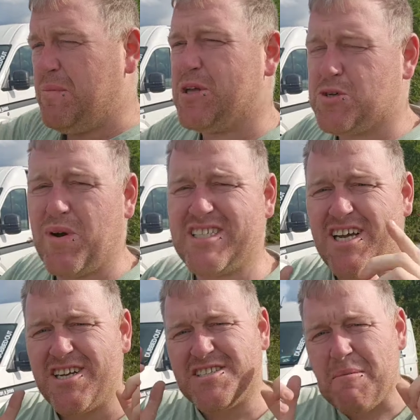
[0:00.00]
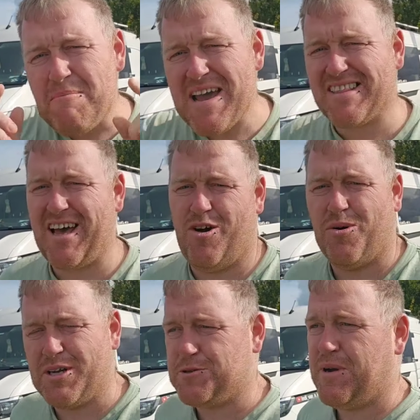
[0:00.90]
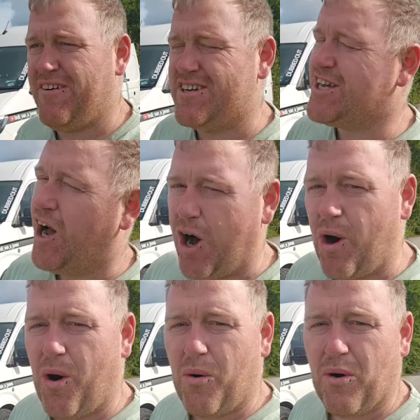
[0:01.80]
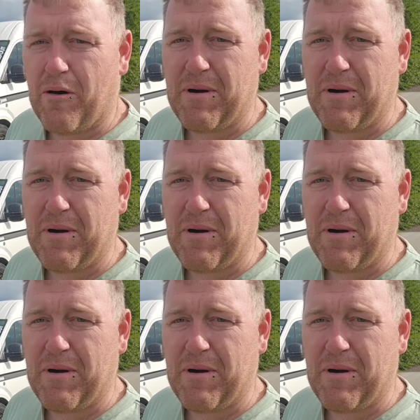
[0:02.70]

But a twist to make their whole experience a whole lot